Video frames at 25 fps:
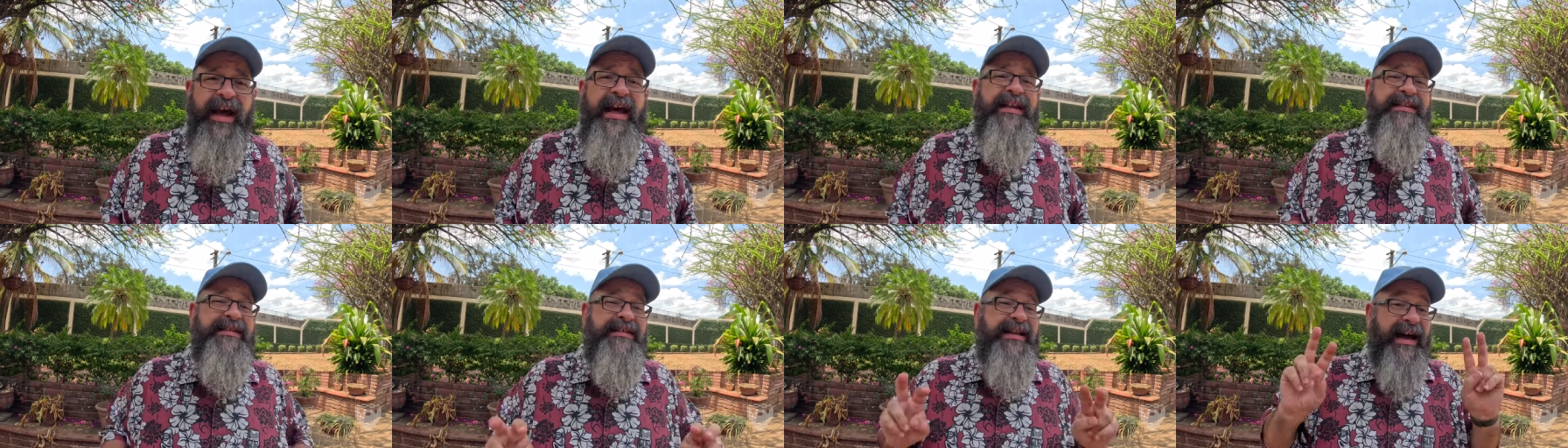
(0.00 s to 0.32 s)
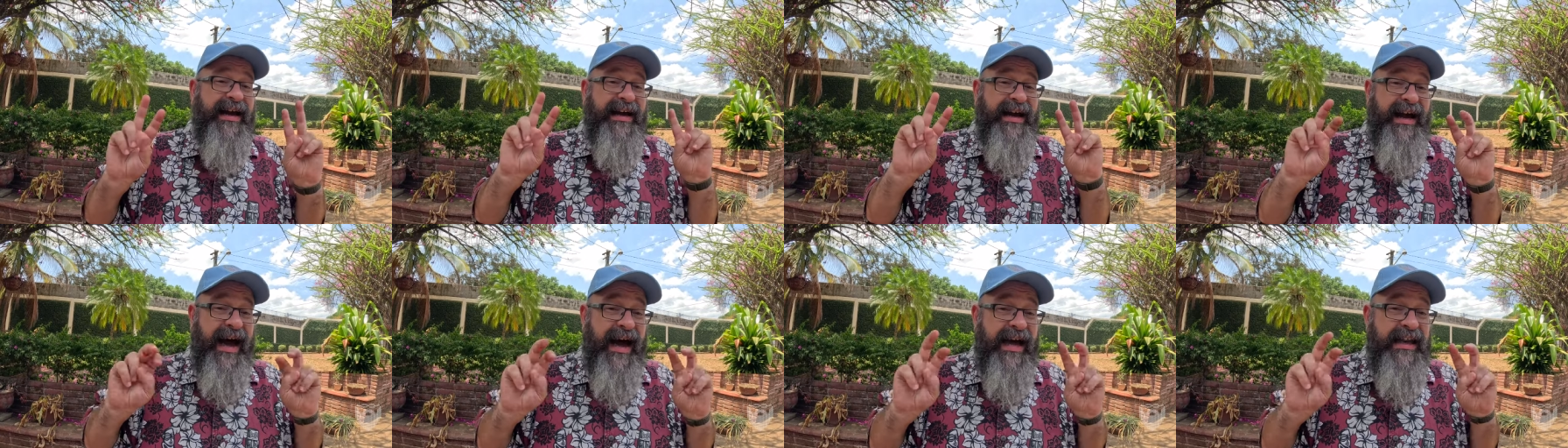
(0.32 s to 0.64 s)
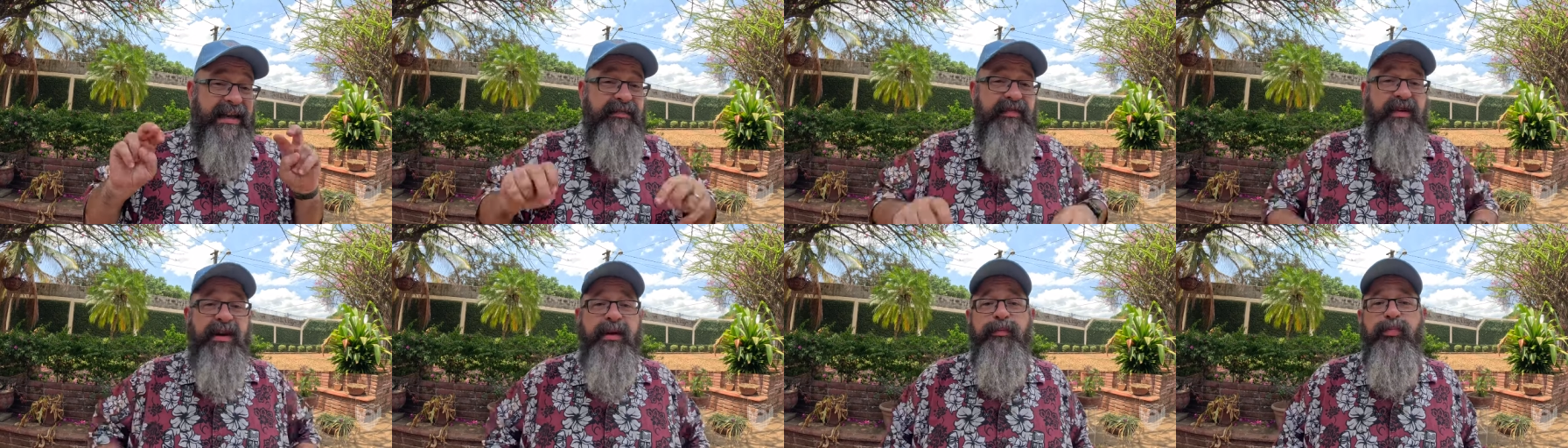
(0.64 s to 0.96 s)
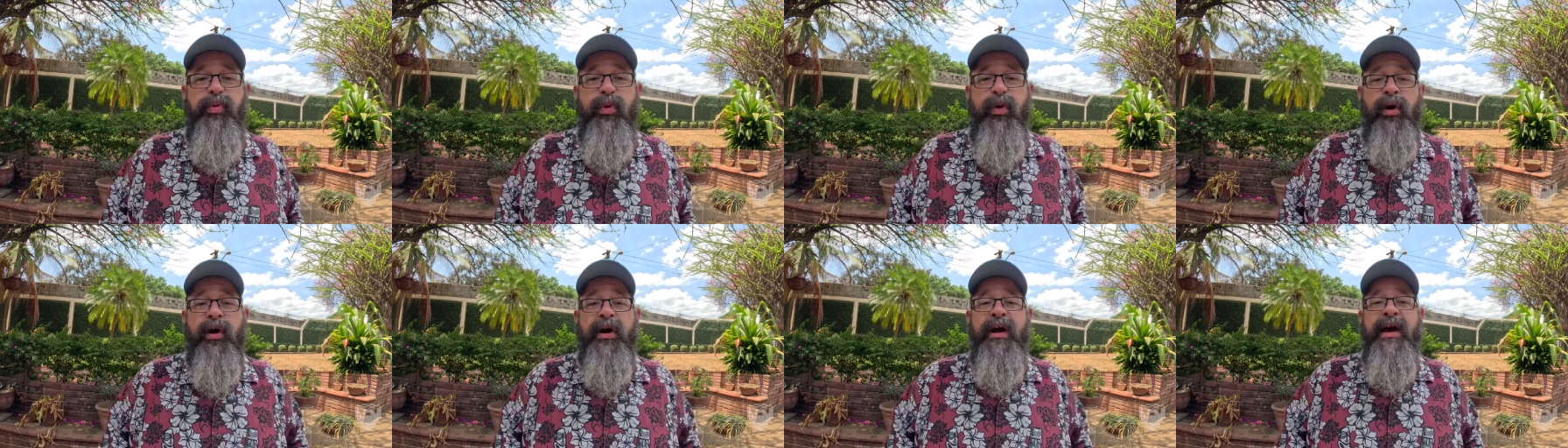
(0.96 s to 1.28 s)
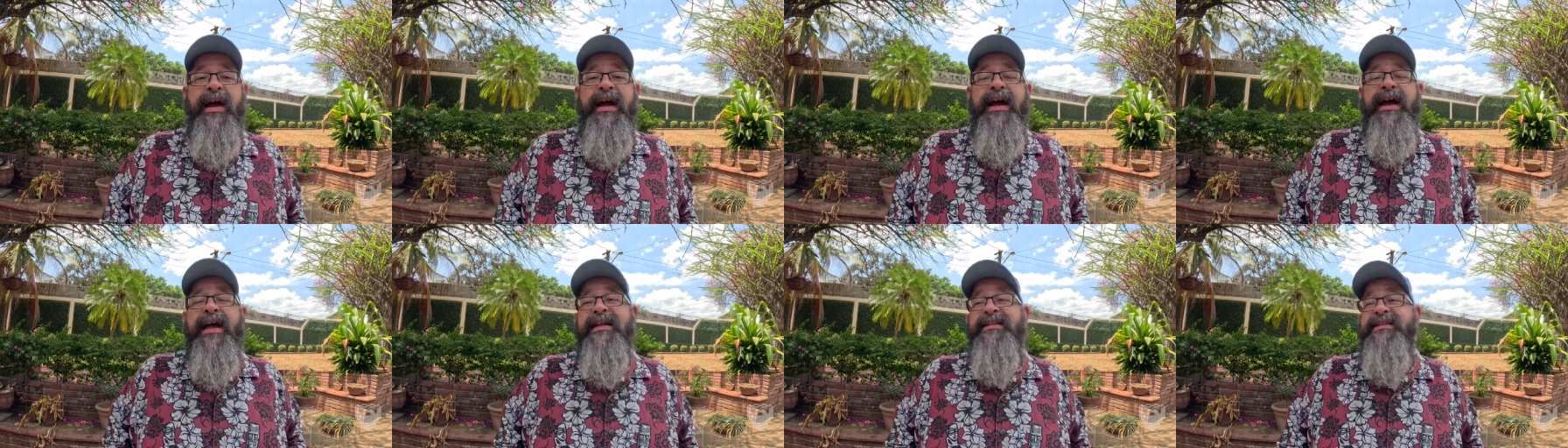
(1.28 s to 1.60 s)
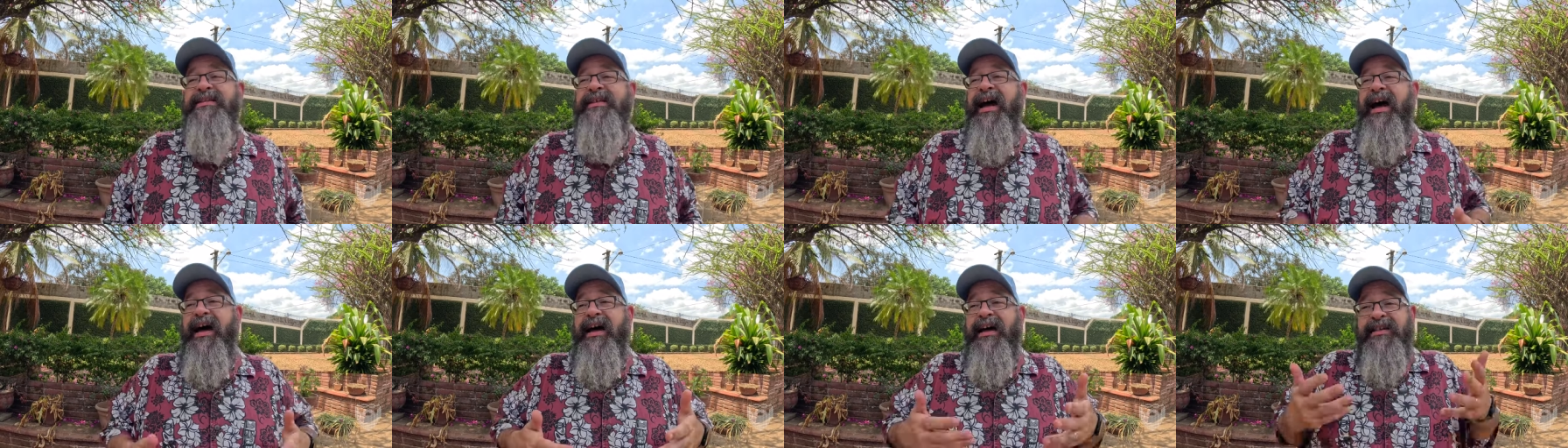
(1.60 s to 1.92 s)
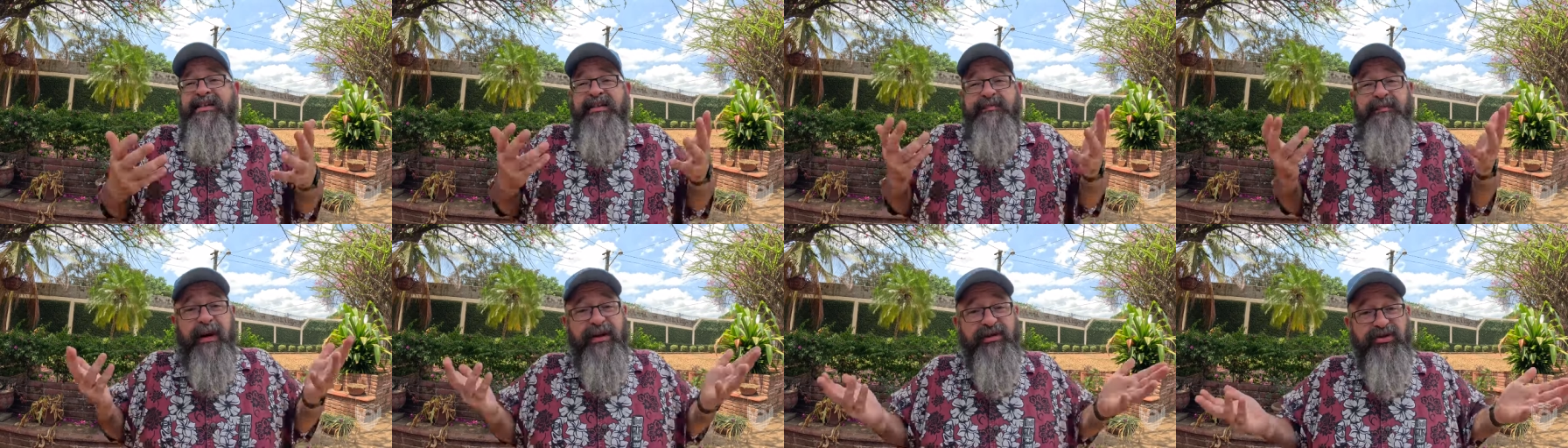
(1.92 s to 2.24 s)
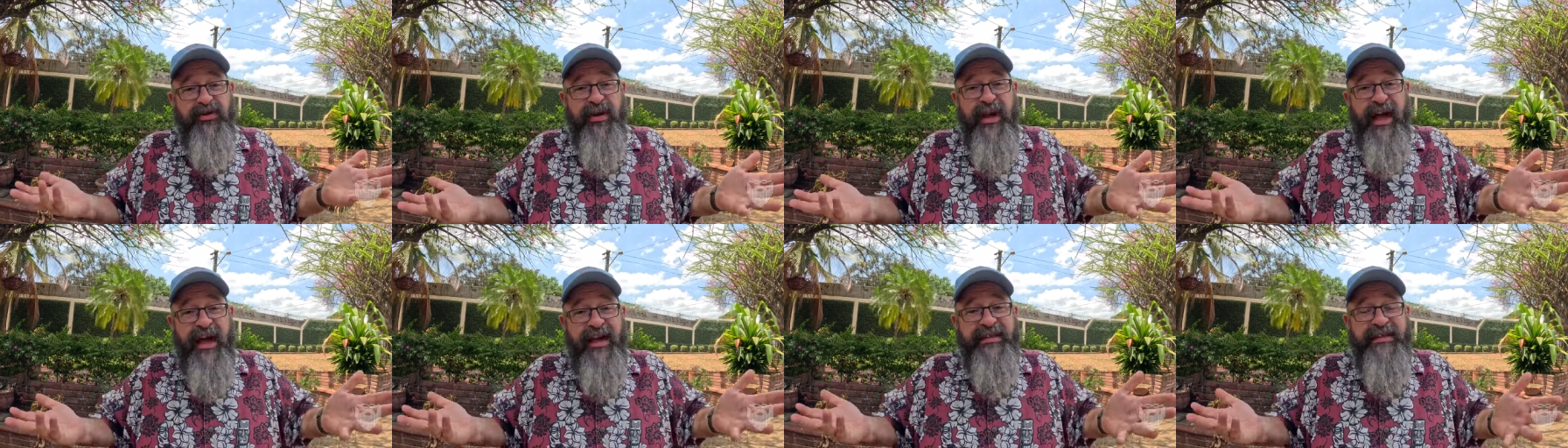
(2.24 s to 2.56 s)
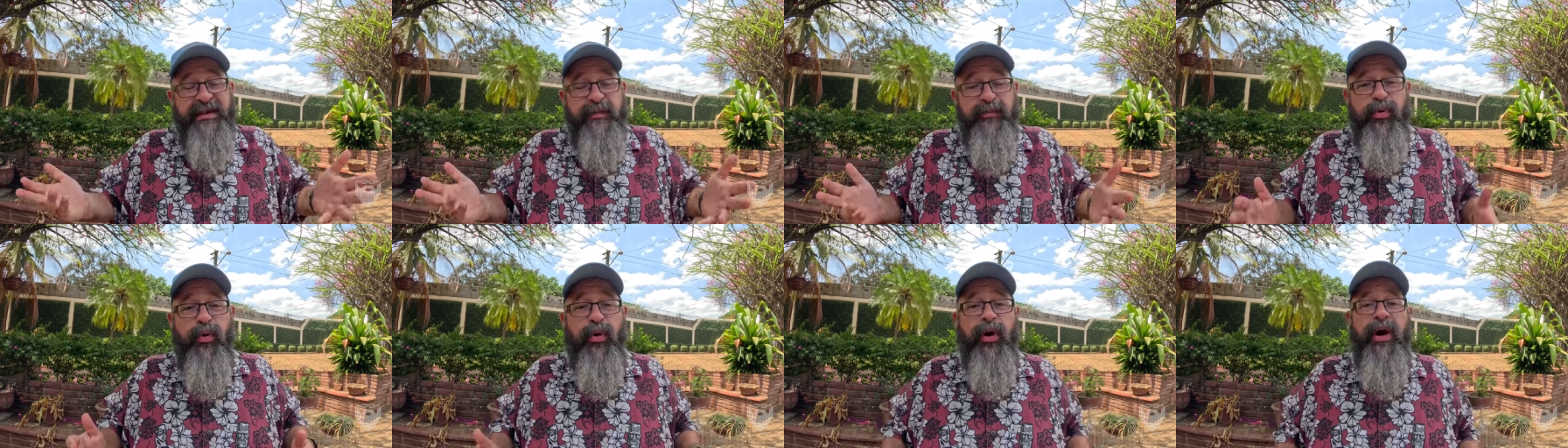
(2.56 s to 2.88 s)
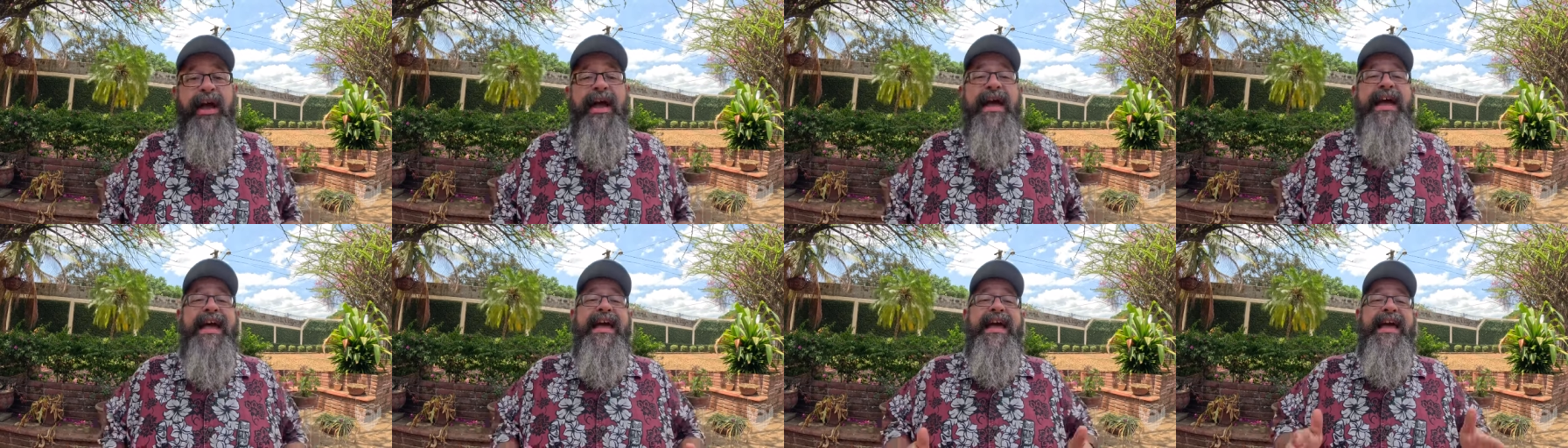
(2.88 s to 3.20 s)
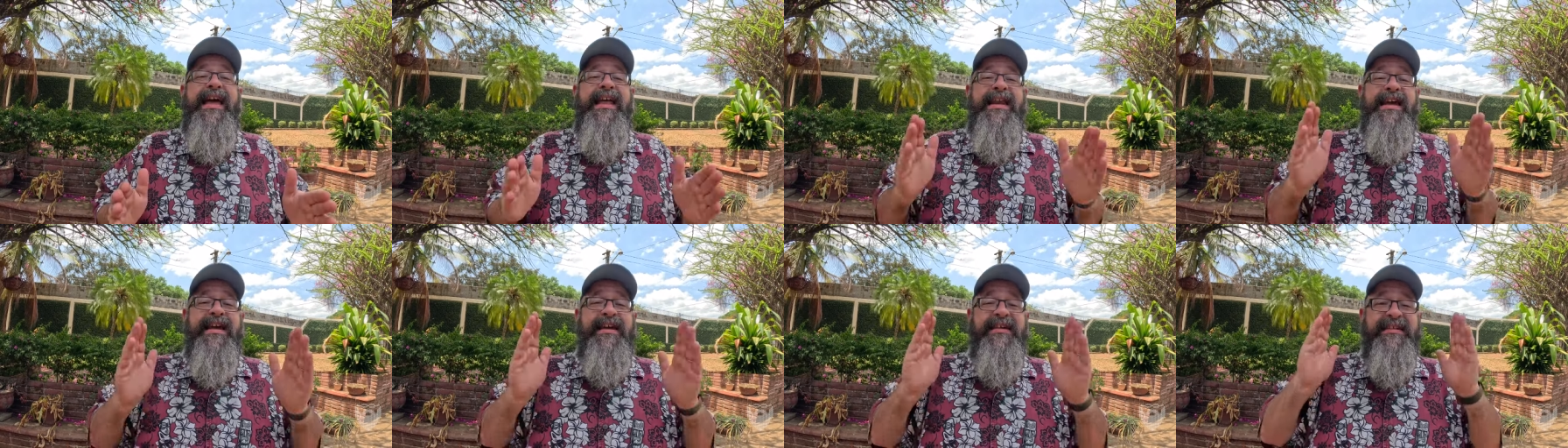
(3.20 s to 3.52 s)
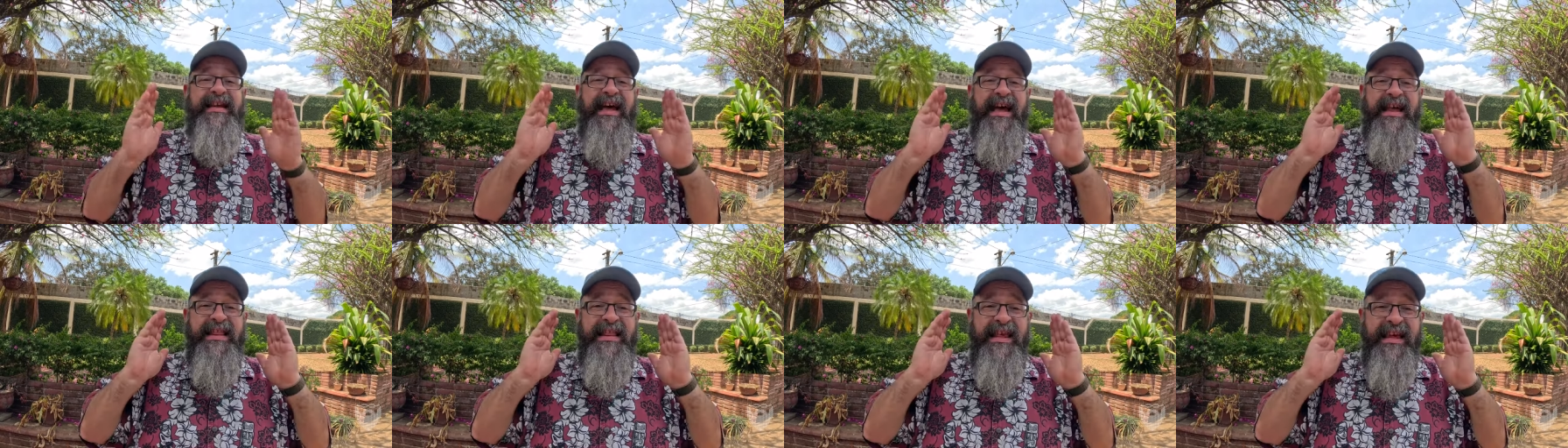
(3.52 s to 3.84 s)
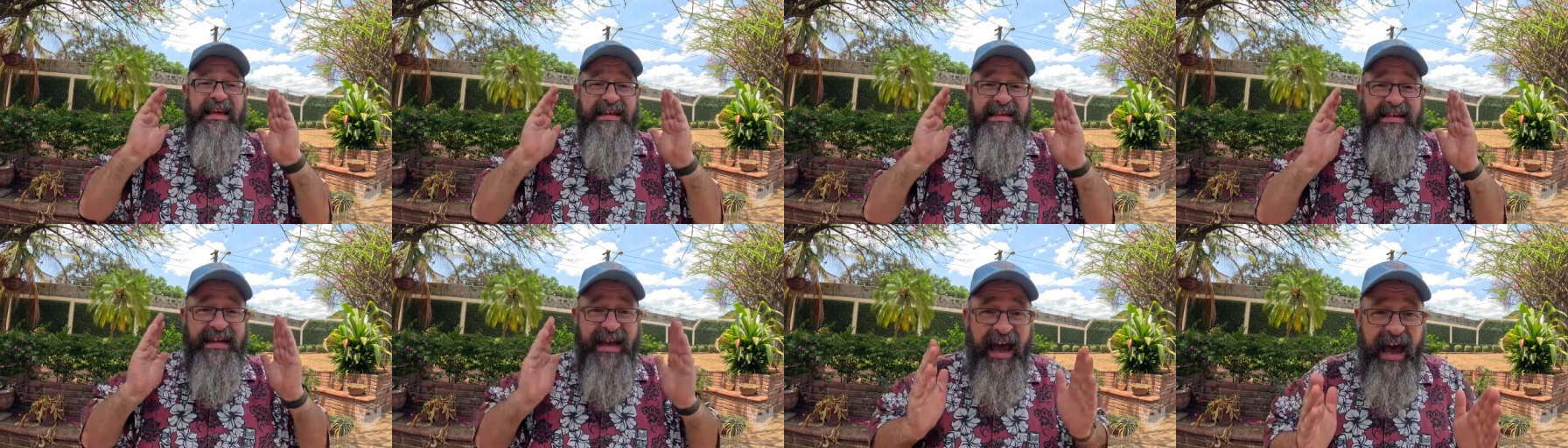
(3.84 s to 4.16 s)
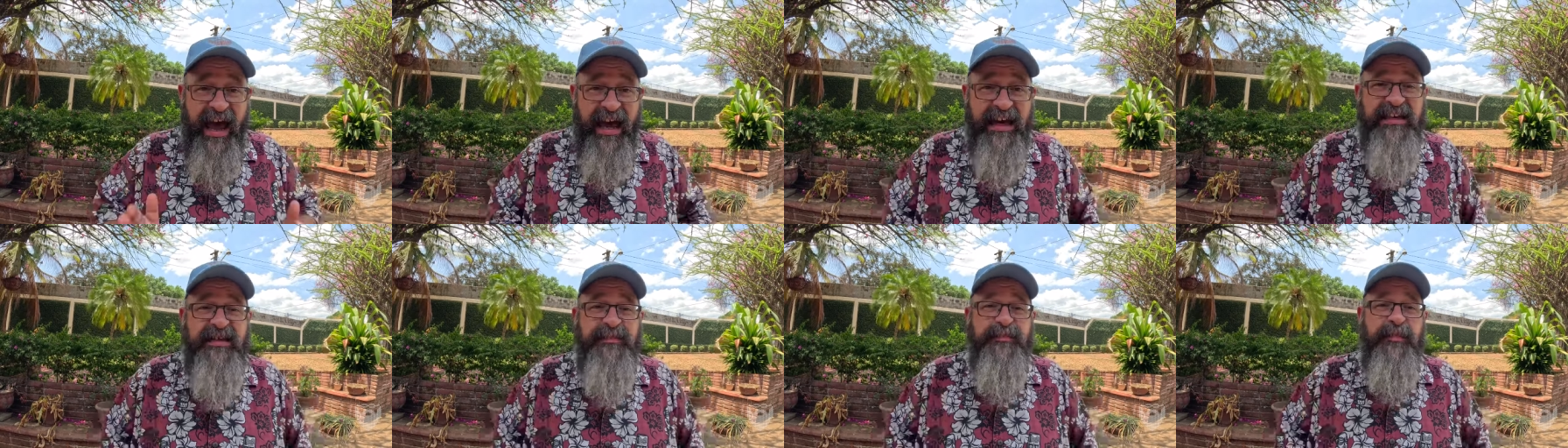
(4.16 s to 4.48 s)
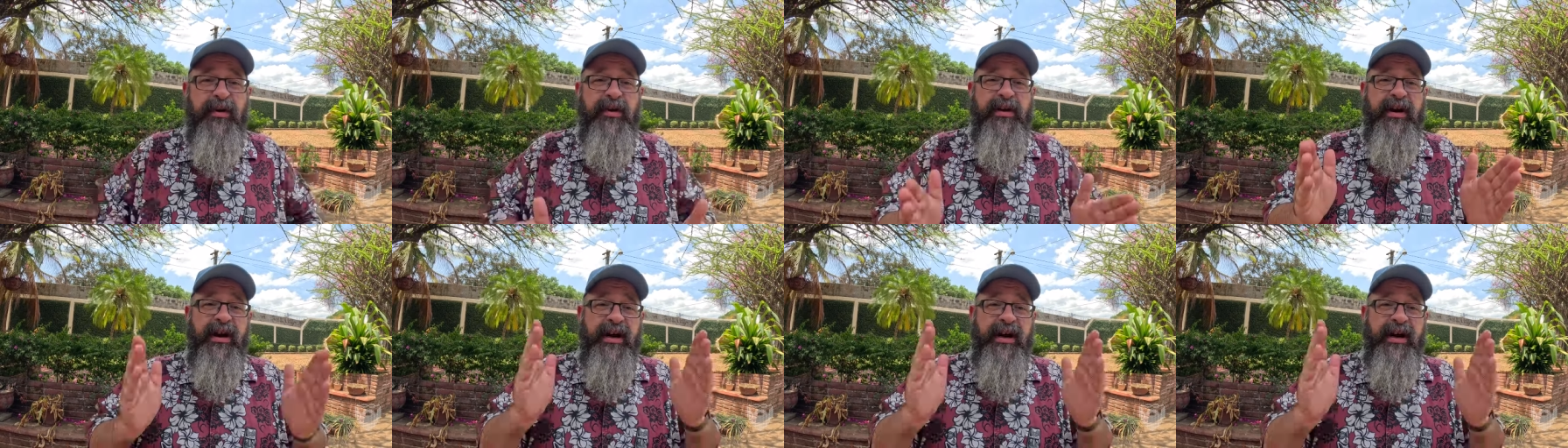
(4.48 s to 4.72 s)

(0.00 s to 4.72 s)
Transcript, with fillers: It's not kind of an import, it's not a special case import. It is the textbook